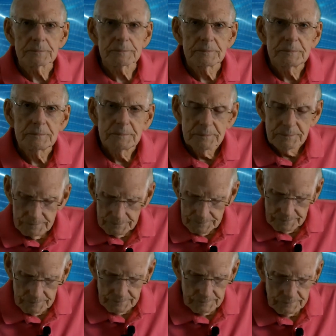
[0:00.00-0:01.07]

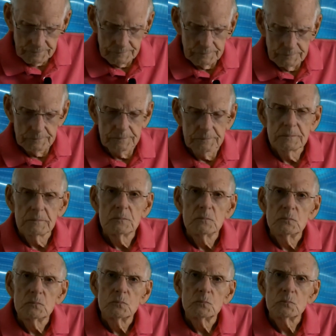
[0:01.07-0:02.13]

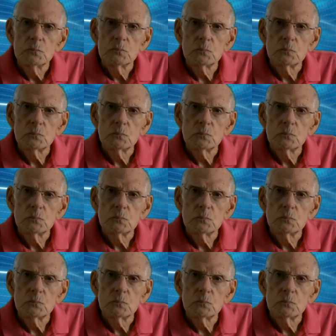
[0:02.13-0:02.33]
(no one is talking)